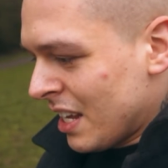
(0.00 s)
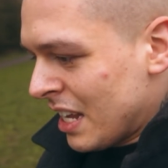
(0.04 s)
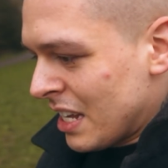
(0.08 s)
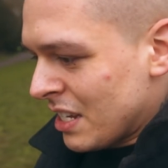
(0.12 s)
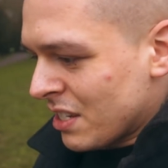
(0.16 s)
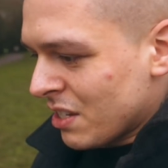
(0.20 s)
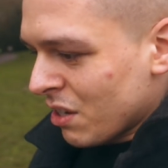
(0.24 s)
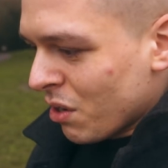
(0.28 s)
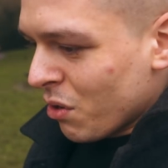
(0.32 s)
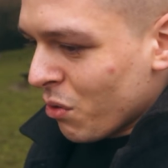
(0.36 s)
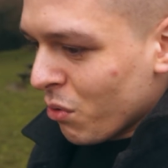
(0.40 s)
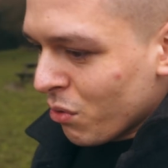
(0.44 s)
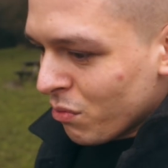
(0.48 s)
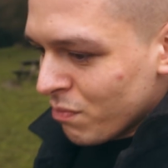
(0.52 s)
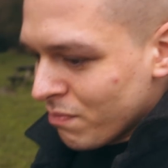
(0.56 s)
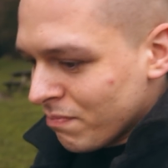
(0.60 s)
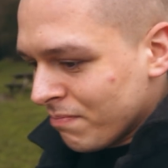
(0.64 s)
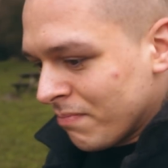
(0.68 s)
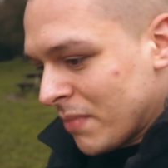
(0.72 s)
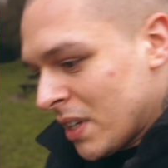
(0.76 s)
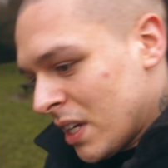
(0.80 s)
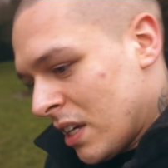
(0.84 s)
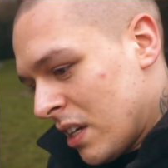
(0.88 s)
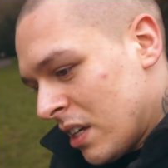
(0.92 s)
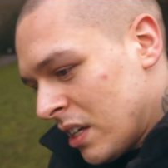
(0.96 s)
So,
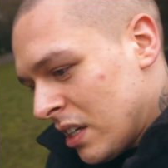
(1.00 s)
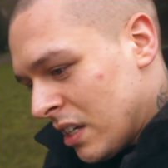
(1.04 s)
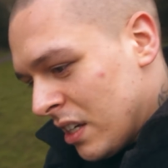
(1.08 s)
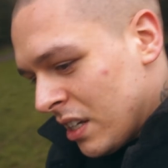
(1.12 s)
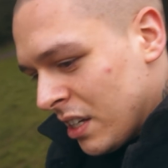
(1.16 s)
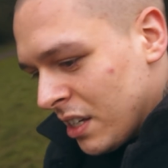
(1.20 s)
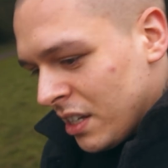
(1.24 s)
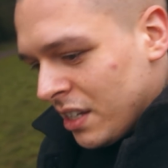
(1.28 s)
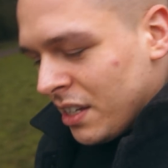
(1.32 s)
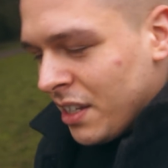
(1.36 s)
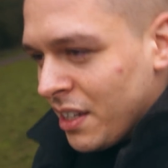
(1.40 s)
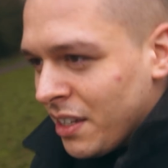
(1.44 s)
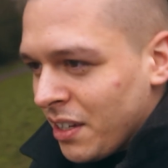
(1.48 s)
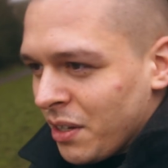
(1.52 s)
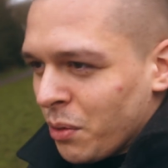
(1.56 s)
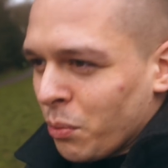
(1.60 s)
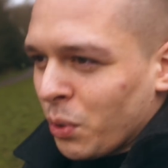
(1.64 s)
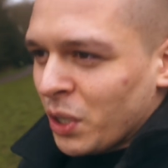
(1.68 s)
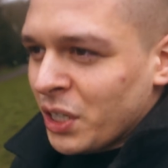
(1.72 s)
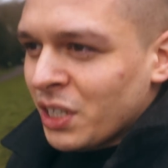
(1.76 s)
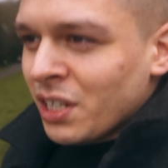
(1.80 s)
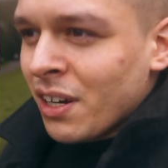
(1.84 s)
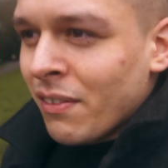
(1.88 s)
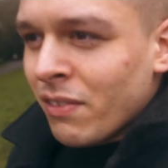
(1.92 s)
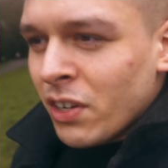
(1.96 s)

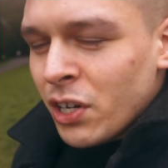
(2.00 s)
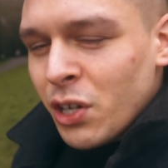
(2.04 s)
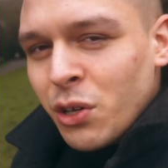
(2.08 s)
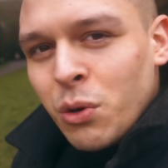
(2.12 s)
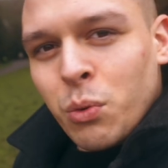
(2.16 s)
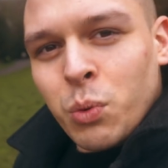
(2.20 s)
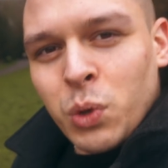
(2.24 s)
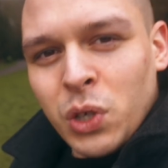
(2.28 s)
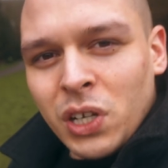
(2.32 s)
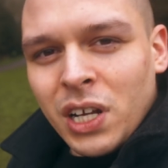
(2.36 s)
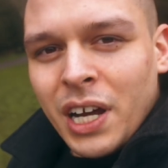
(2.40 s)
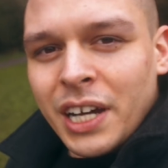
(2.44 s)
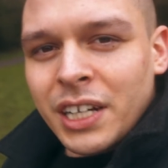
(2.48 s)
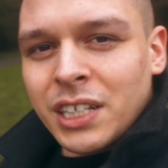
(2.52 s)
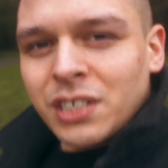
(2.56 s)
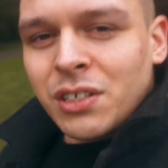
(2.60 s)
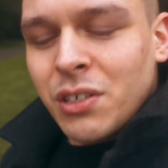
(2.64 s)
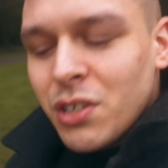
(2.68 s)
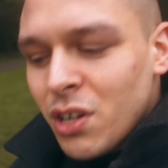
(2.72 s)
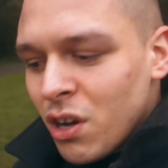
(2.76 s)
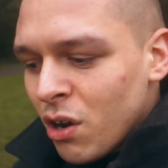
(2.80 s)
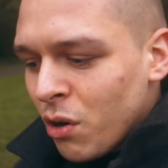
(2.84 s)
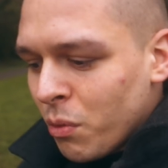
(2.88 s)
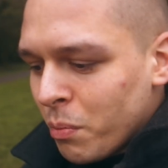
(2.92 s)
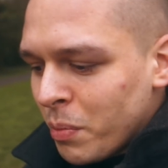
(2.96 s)
whatever you would like to
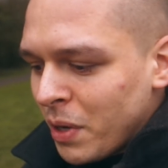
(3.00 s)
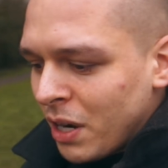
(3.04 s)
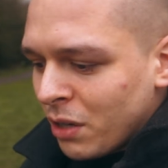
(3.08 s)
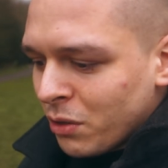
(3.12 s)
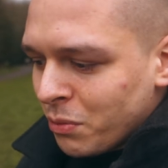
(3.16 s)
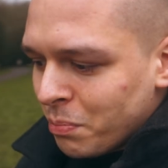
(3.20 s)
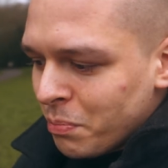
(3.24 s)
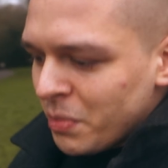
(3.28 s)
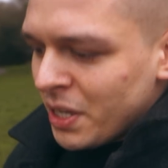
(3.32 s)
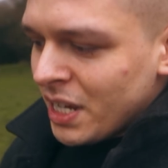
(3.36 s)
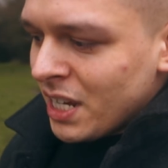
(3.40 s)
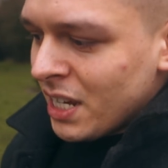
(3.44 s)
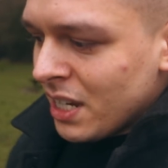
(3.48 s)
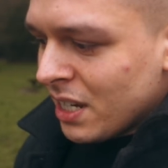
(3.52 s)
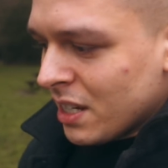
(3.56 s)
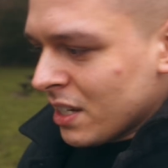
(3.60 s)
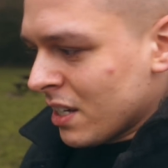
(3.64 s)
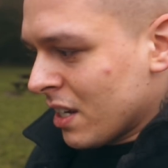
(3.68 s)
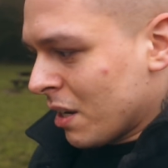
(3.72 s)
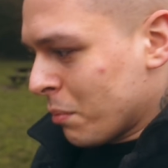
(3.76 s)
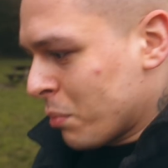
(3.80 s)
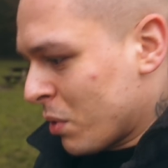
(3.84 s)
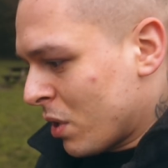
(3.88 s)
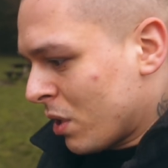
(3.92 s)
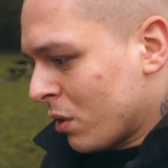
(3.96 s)
know about me,
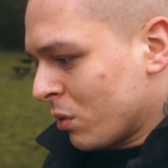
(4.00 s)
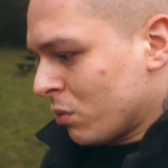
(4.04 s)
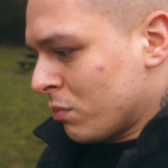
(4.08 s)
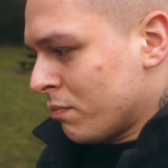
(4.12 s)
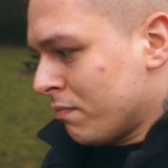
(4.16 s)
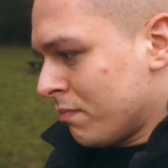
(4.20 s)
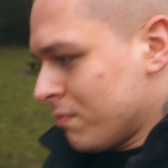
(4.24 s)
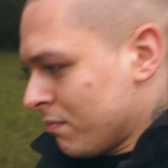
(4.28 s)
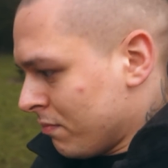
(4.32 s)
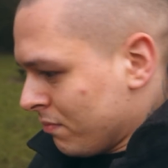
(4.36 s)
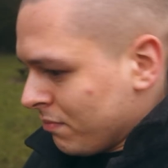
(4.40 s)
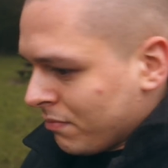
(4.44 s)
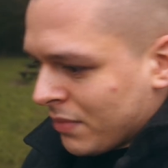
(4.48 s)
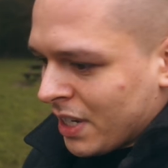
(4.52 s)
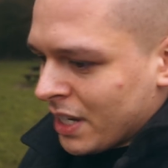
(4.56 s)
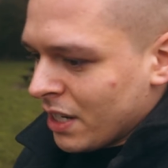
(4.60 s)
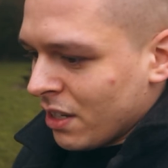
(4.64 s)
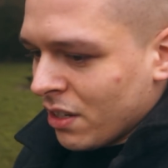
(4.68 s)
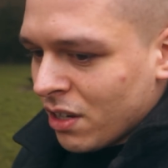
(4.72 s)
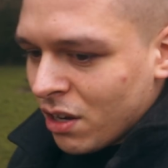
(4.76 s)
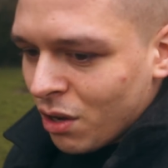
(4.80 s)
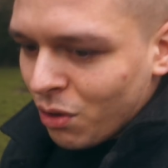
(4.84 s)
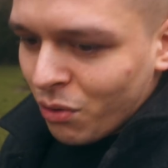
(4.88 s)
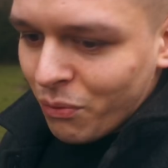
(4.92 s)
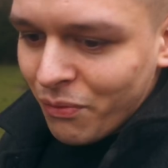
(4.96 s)
about I
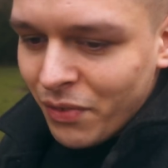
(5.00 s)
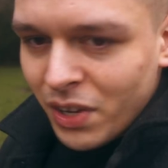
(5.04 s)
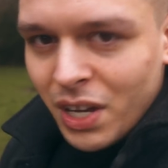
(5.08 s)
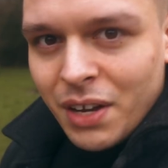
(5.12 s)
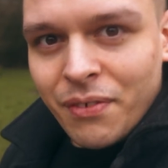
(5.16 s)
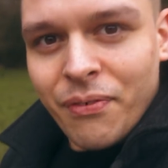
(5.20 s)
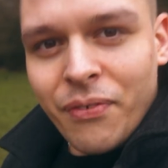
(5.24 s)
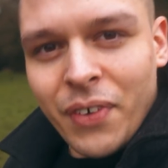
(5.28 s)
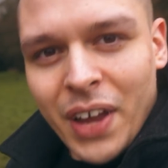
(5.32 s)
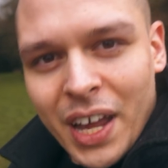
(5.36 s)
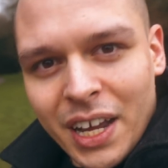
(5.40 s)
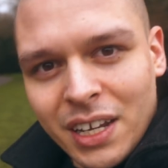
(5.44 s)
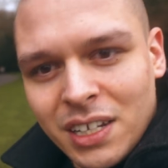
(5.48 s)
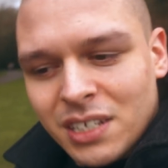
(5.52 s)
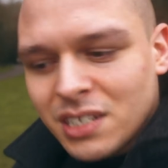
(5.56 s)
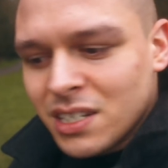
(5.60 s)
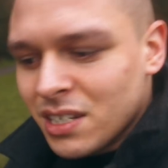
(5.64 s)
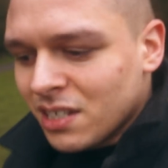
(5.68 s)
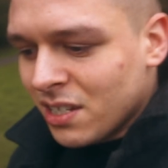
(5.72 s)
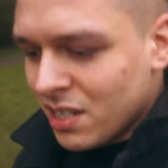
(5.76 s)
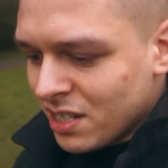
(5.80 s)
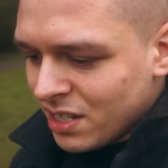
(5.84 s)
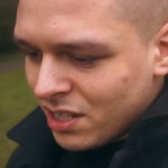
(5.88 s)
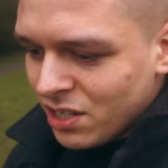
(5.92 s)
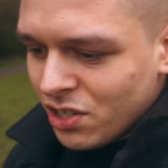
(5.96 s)
don't know, VFX,
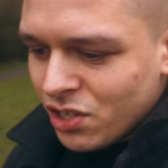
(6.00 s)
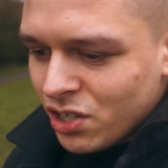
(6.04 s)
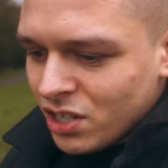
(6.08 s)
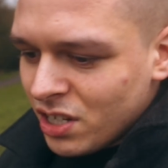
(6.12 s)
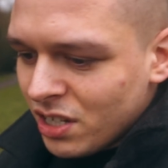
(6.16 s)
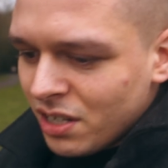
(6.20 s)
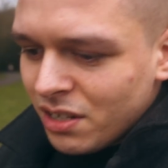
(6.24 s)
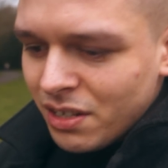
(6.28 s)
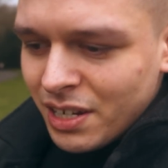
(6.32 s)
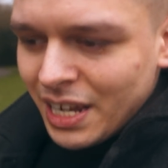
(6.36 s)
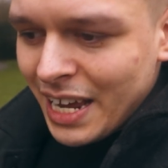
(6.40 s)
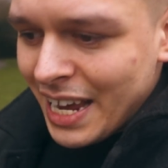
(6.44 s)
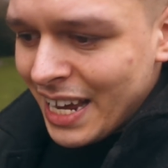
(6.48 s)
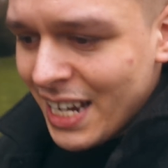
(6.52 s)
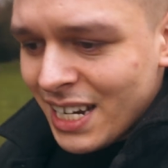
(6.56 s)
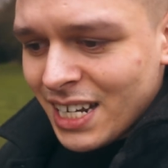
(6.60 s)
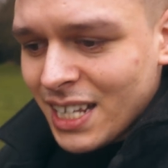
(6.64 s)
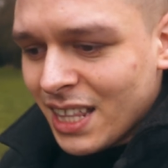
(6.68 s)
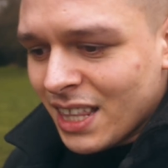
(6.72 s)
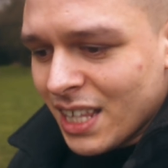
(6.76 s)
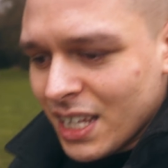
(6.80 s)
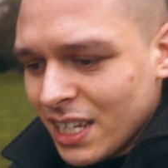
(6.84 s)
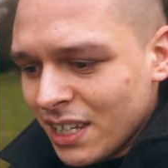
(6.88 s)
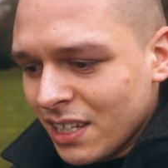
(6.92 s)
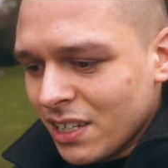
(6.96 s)
CG,
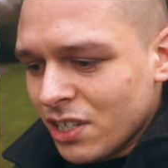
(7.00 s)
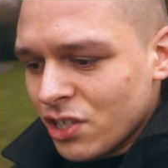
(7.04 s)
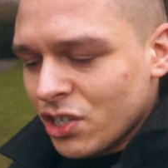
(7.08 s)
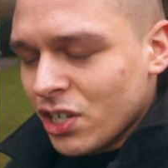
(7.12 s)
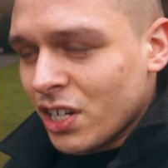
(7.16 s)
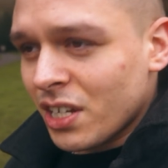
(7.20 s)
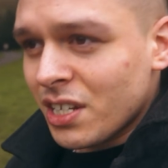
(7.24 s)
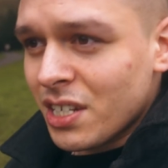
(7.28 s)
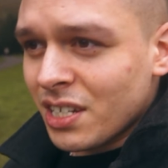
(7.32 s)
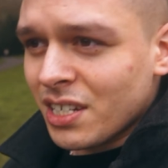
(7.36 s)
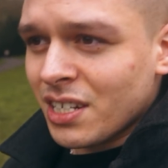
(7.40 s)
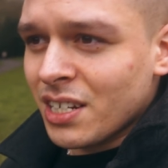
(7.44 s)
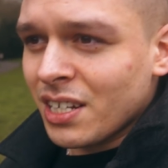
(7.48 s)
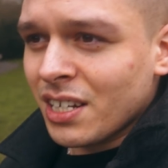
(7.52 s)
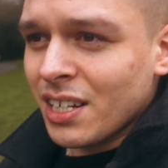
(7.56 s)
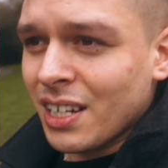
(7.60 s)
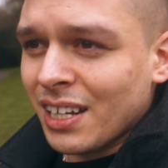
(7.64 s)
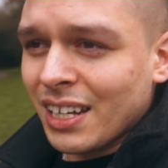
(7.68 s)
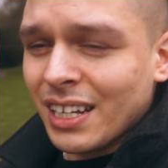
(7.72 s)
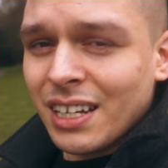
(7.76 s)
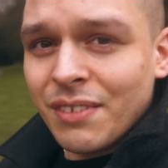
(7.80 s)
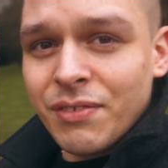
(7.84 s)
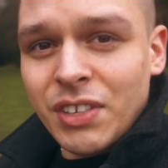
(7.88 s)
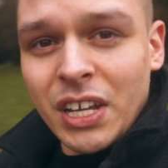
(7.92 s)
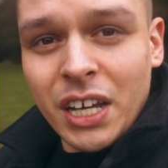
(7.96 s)
anything, just
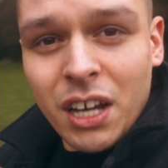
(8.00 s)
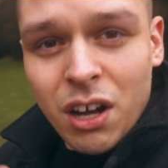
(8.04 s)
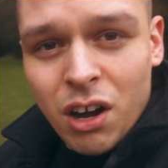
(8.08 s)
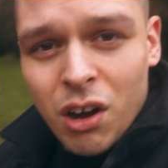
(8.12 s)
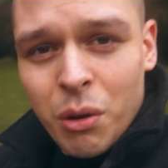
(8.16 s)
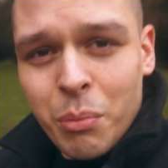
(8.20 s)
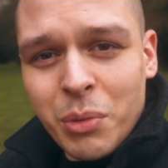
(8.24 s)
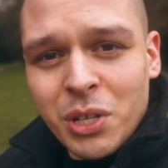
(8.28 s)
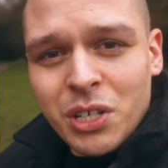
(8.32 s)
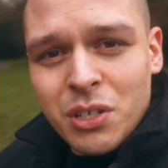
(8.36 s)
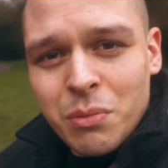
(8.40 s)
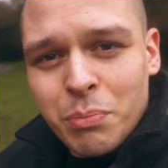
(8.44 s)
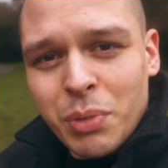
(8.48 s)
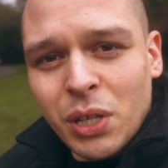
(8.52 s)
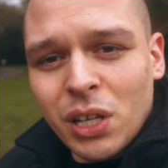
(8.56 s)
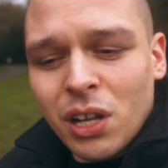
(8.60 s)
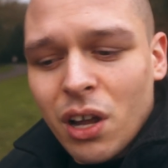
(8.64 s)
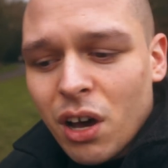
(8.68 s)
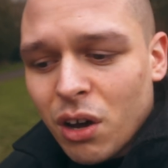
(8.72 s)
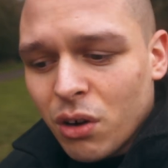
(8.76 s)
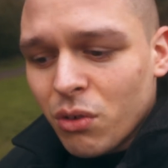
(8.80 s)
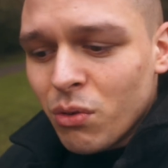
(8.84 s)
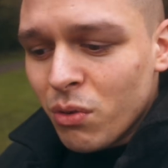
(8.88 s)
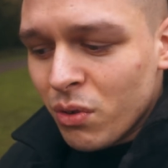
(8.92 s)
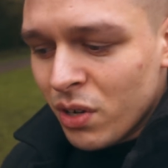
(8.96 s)
leave the comments
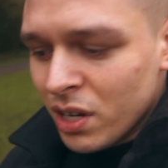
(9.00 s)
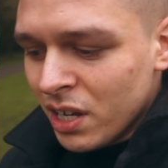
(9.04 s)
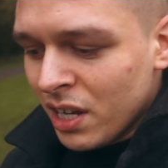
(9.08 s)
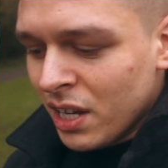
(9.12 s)
below